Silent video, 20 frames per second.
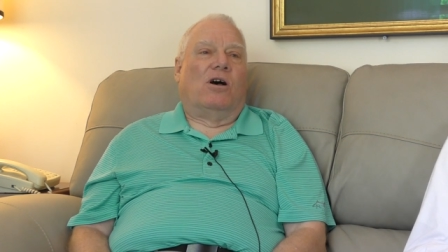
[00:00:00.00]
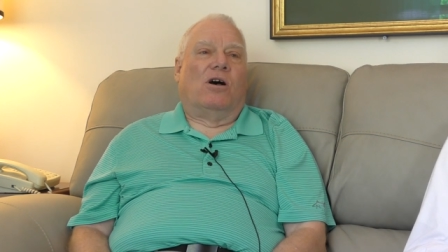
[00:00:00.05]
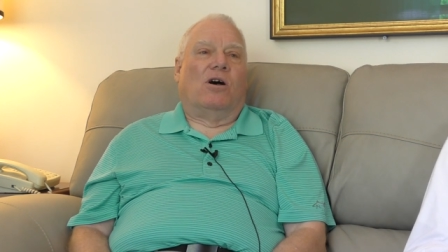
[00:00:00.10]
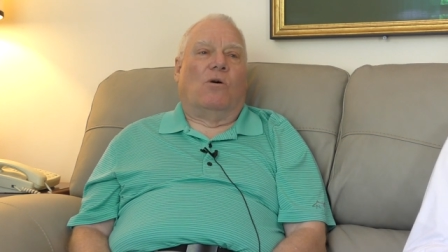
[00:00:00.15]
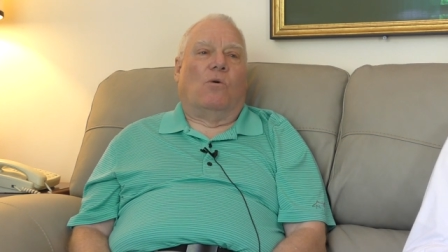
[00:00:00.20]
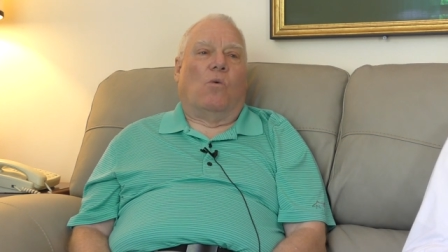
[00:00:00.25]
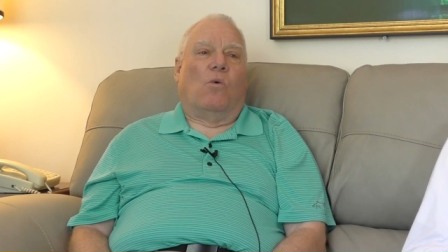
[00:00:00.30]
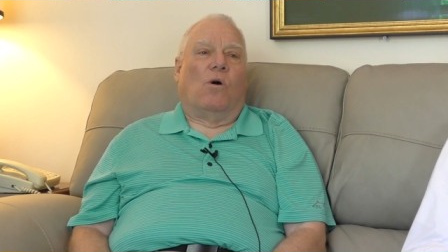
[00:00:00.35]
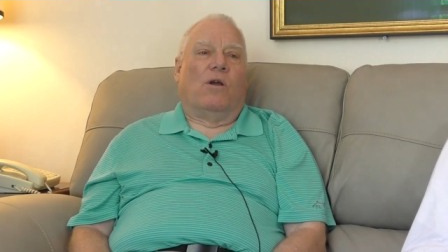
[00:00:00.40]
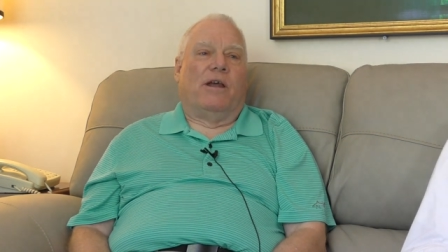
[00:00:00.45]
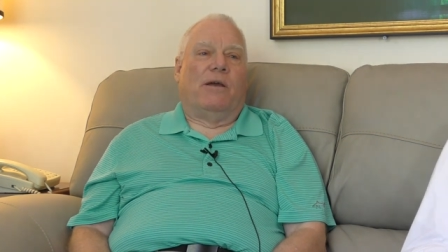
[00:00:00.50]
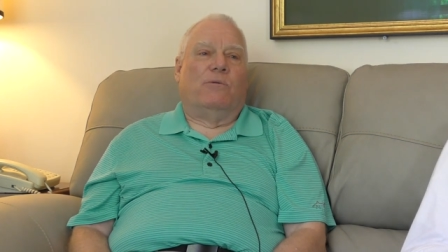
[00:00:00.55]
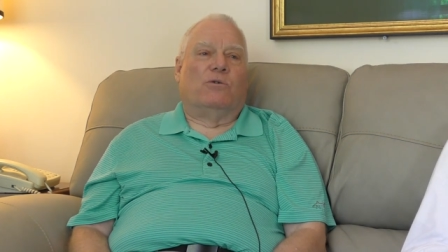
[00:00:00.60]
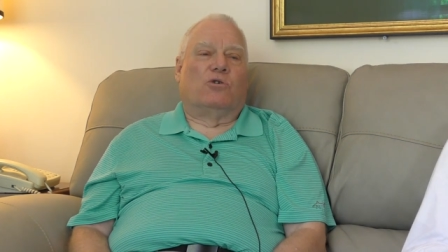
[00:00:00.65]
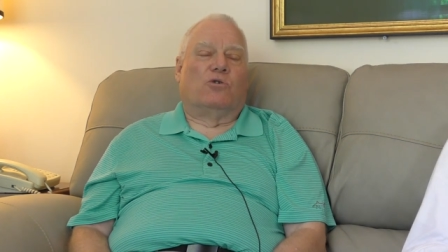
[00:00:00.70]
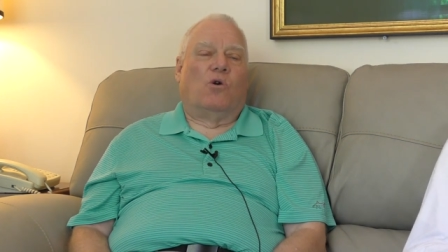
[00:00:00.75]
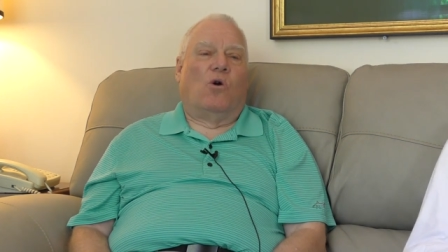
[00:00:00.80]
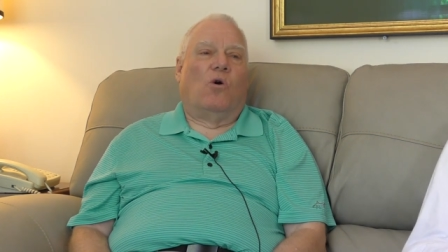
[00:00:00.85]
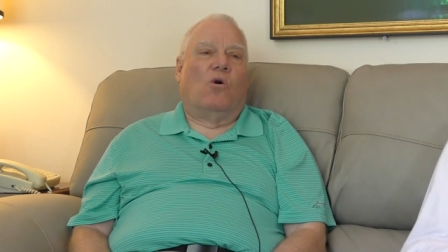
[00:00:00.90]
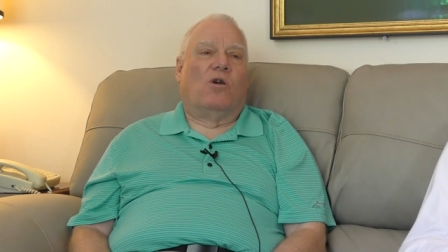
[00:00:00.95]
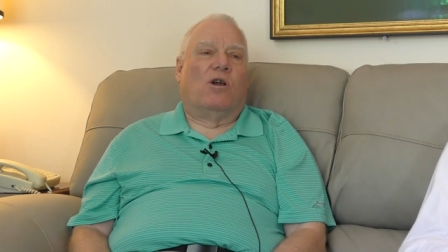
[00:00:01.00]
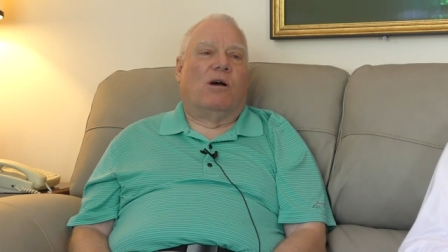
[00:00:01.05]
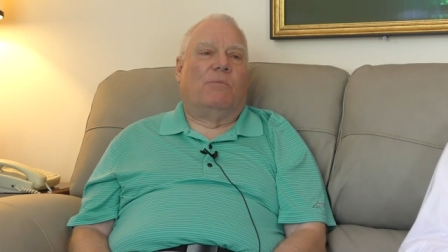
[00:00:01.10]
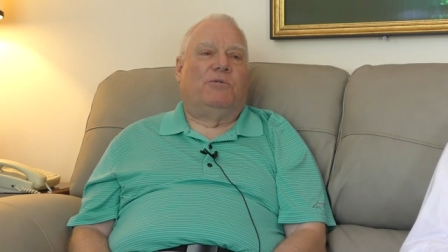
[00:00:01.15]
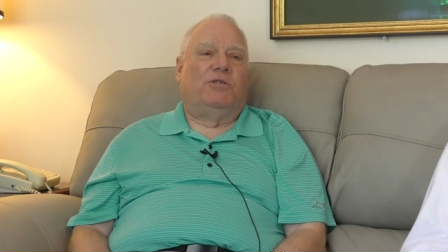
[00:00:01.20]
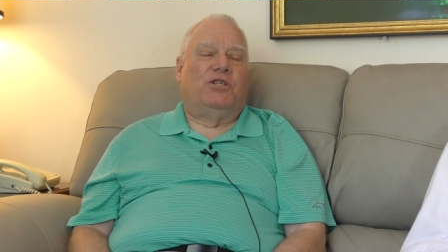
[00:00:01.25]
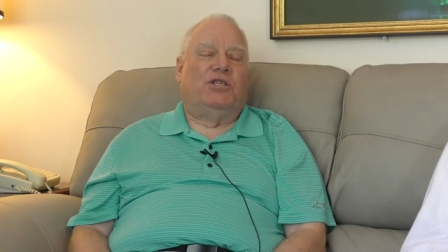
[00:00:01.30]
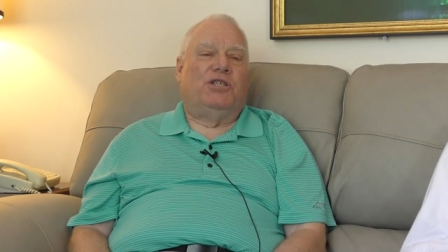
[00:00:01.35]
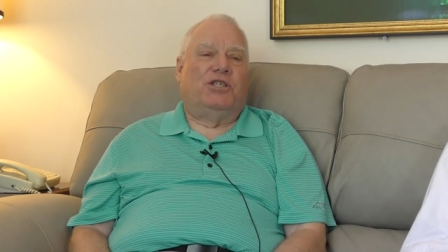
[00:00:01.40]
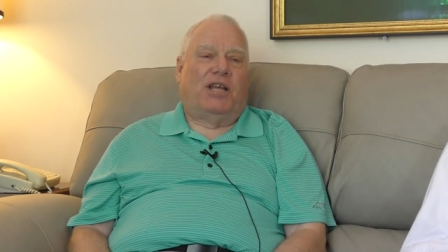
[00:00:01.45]
Uh, when he was growing
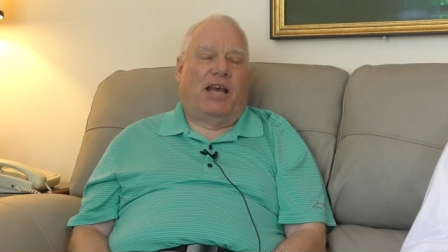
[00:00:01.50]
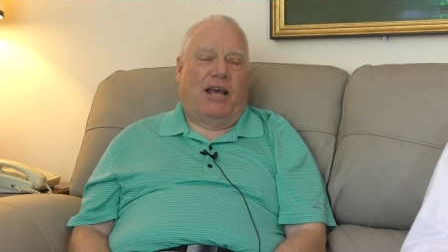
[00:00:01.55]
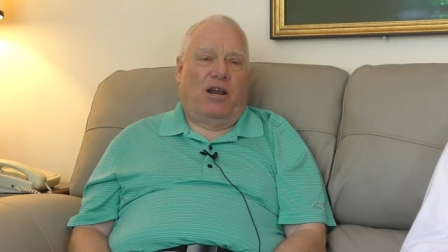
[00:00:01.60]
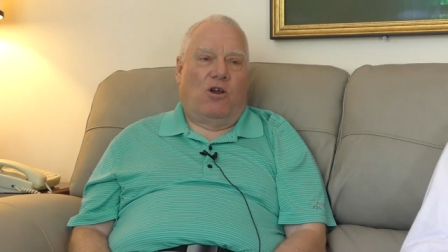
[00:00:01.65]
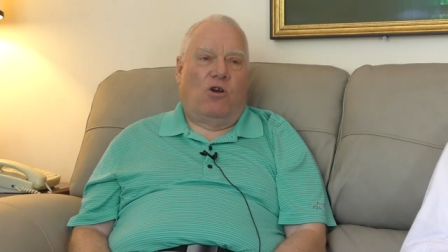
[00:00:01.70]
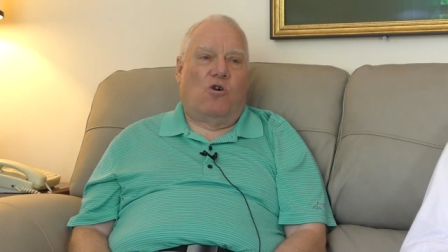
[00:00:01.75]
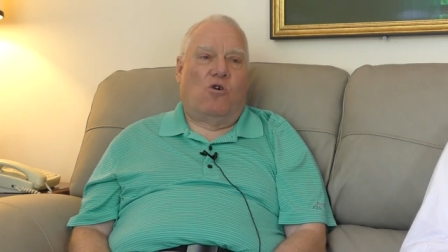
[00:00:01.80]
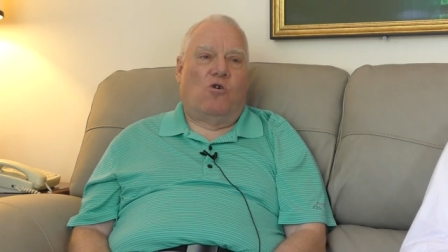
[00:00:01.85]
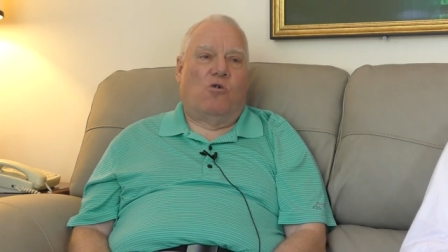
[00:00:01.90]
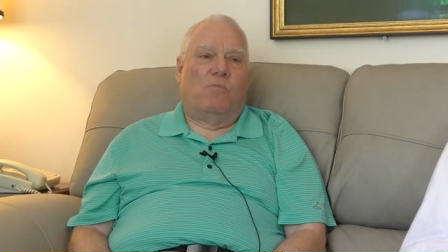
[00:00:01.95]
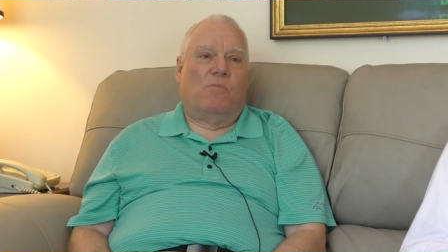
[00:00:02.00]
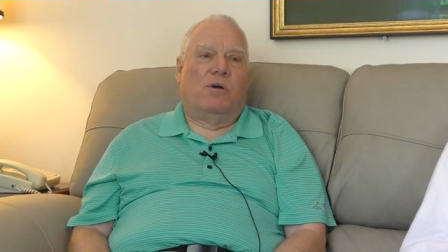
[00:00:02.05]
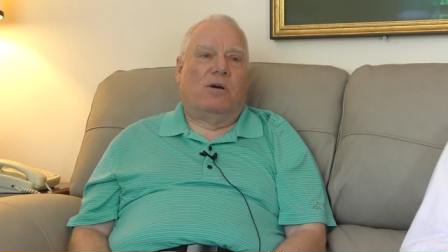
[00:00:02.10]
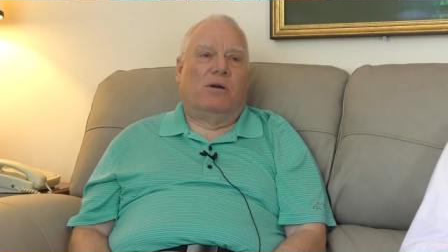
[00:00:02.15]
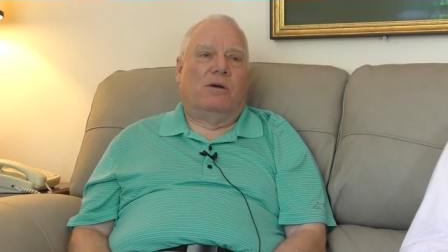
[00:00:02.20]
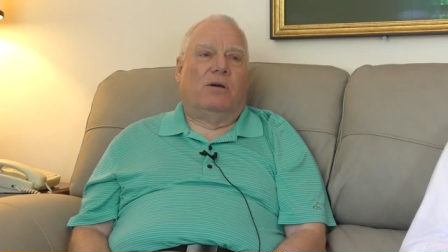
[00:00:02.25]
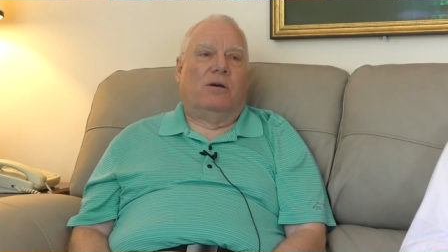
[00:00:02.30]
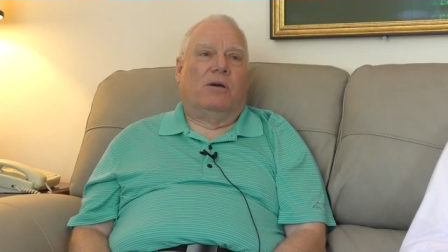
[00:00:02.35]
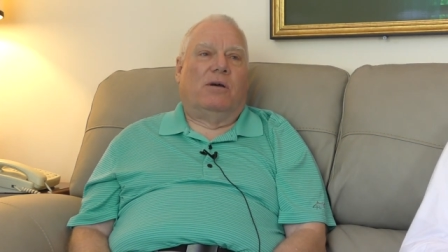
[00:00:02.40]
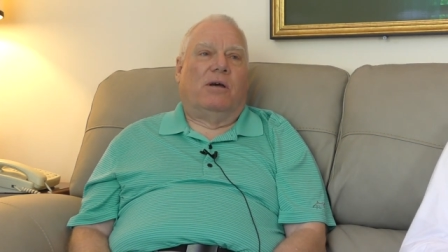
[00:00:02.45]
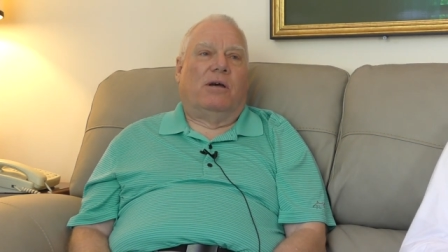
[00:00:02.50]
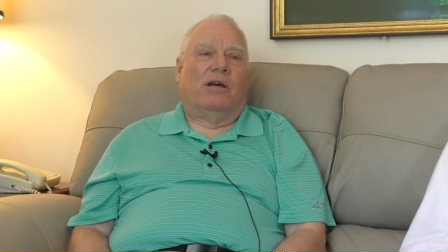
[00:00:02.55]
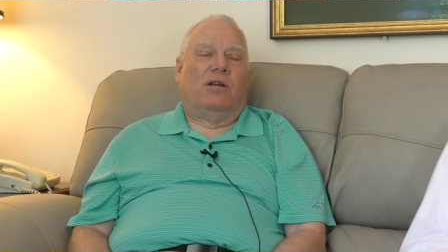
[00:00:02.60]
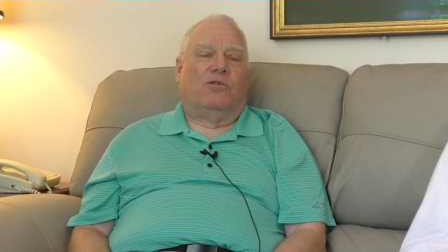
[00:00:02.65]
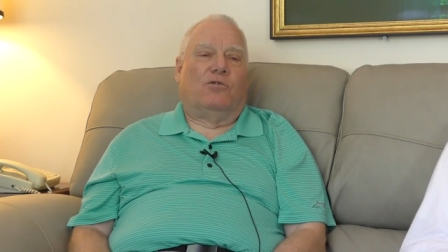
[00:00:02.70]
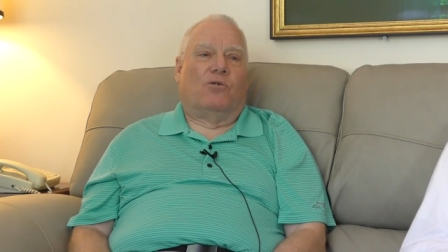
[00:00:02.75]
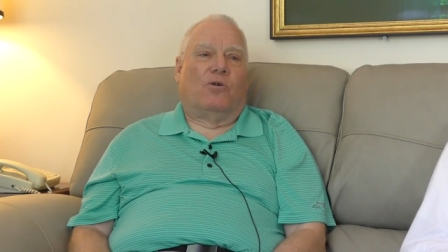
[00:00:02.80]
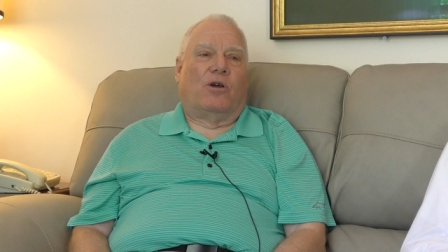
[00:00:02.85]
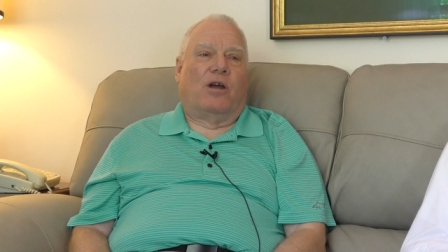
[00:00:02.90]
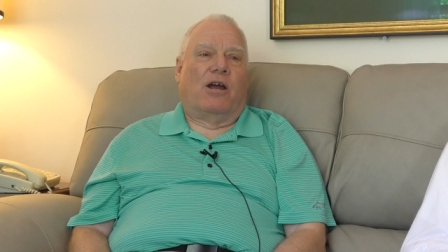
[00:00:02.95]
up, she stayed home
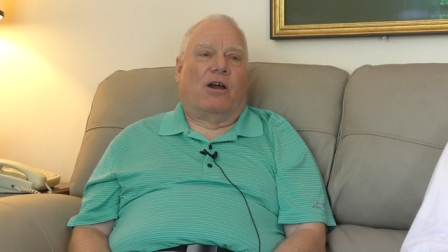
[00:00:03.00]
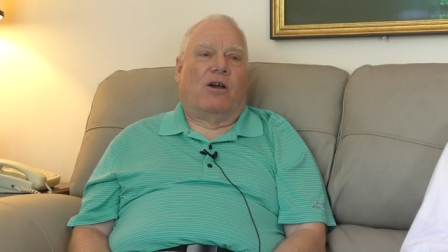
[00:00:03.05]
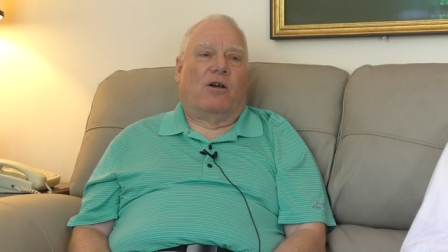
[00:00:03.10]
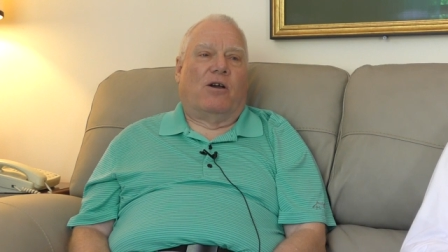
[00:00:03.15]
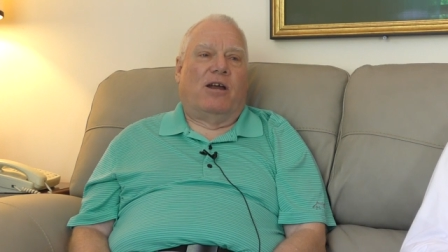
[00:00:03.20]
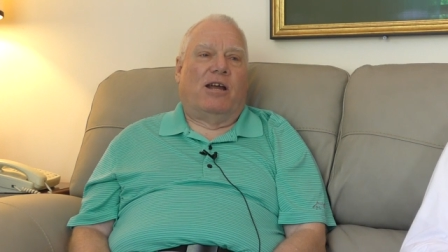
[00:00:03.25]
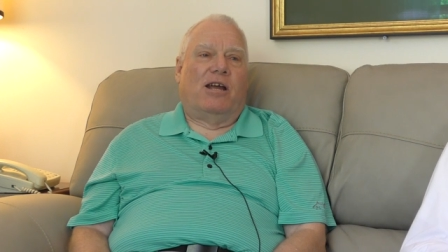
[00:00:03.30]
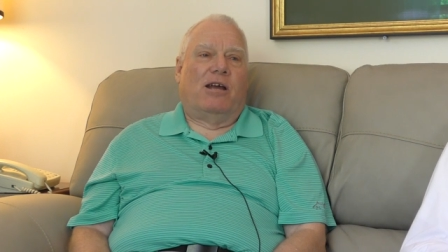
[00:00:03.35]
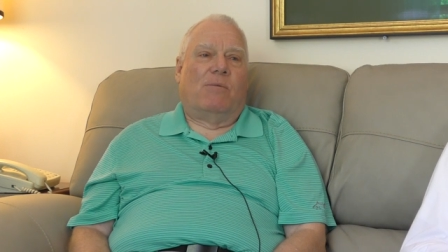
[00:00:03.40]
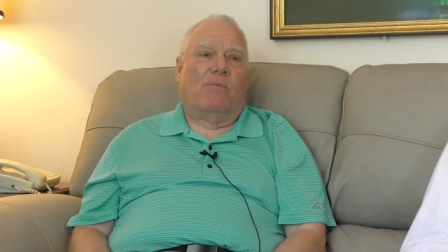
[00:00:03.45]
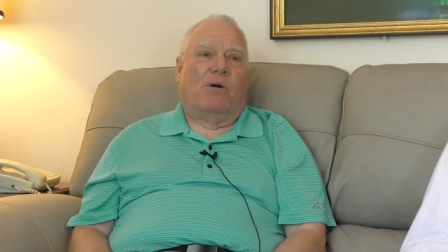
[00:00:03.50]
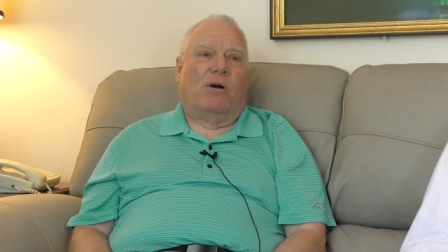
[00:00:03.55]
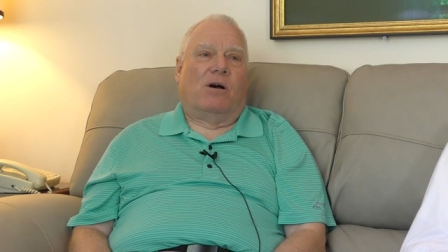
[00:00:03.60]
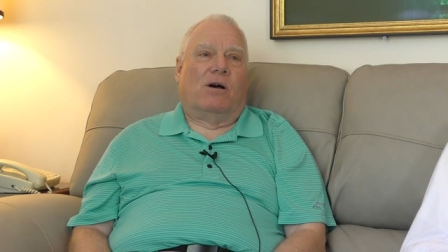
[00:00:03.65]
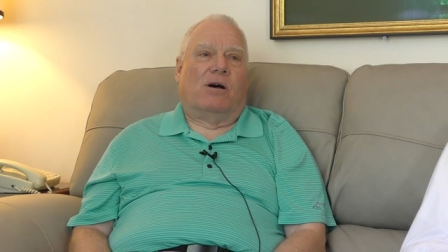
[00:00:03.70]
and took care of him.